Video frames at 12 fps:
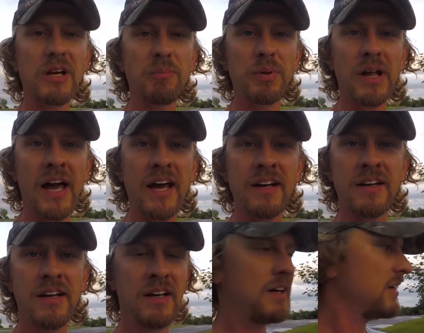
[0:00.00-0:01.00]
complain.
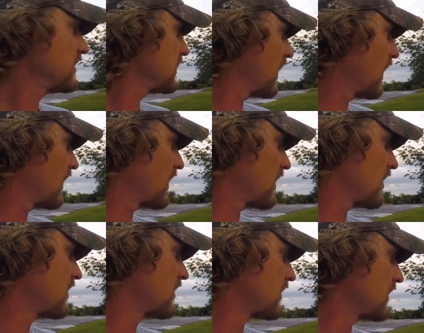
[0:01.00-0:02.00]

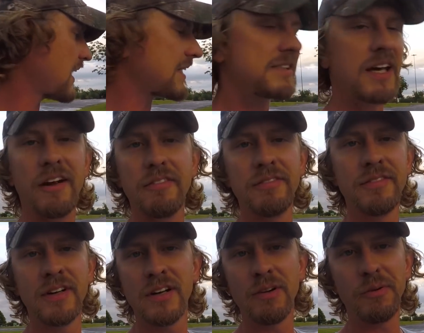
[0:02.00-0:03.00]
Like I said,
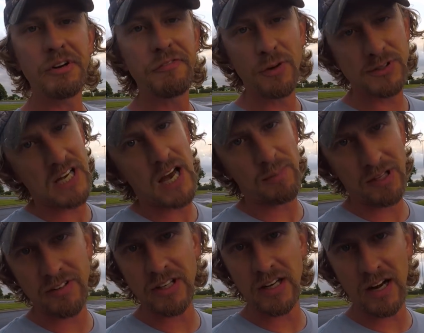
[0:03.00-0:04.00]
when you're full-time
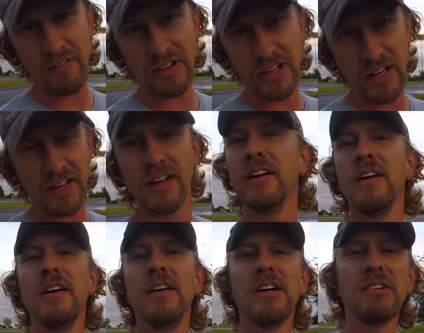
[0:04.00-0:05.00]
living and everything,
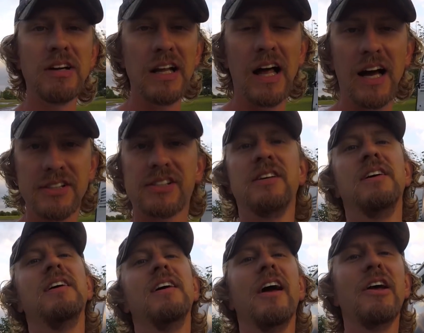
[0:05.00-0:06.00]
realize
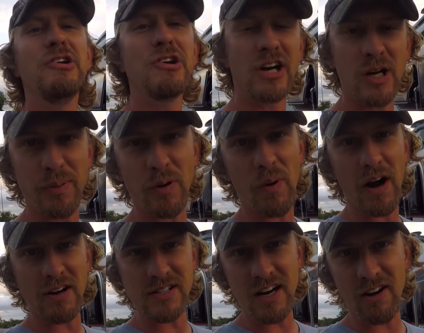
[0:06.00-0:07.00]
you're gonna put
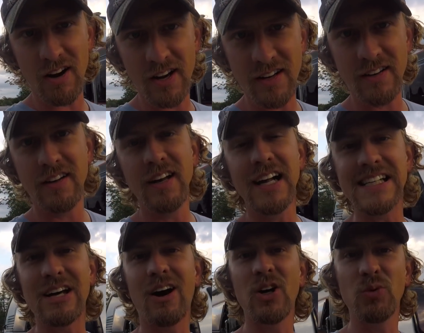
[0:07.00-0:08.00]
wear and tear on it.
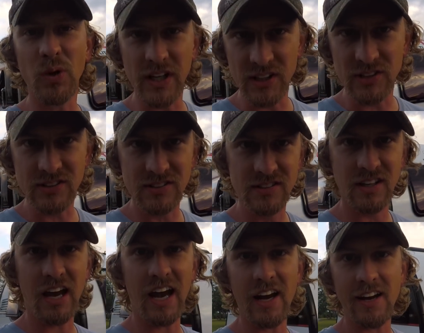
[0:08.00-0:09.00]
It's on wheels,
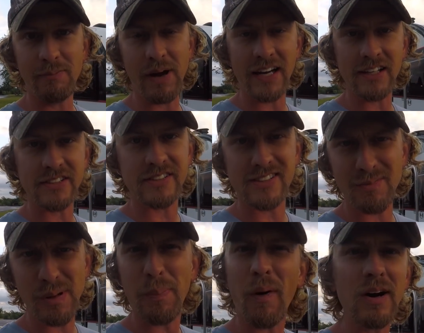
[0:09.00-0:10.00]
and maintenance is gonna
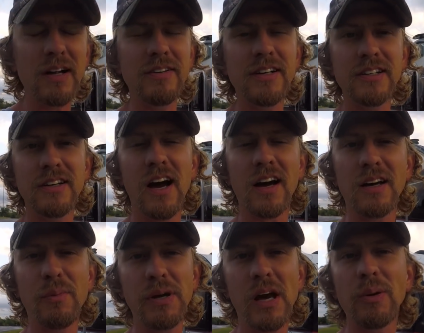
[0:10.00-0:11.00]
be part of it. You're not
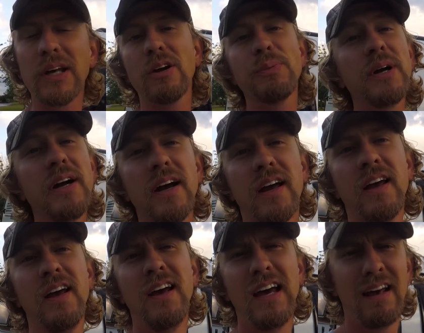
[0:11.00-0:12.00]
gonna be able to get a rig
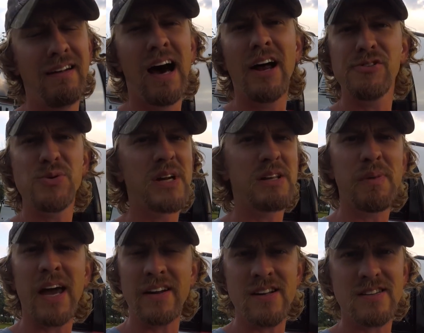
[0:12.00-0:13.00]
and not do any
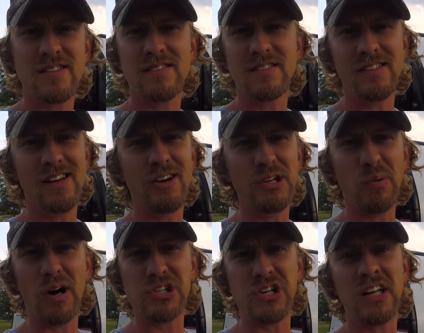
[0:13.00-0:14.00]
maintenance. You know, you
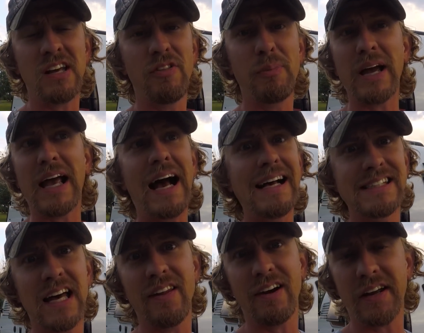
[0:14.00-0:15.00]
watch any of the big guys
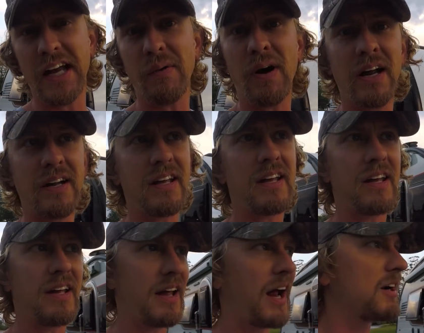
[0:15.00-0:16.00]
out there,
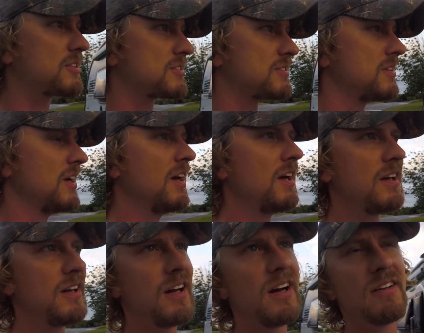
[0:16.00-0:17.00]
KYD, Airs,
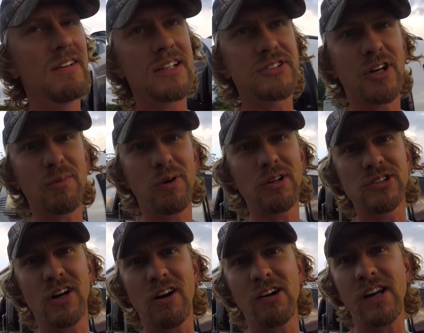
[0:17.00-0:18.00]
you know, Less Junk More
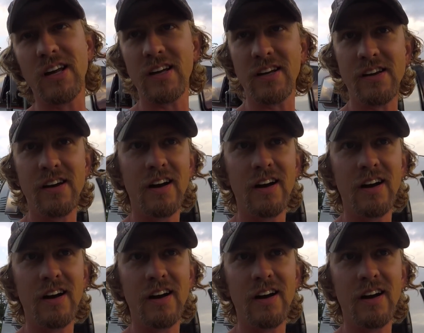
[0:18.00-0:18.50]
Journey,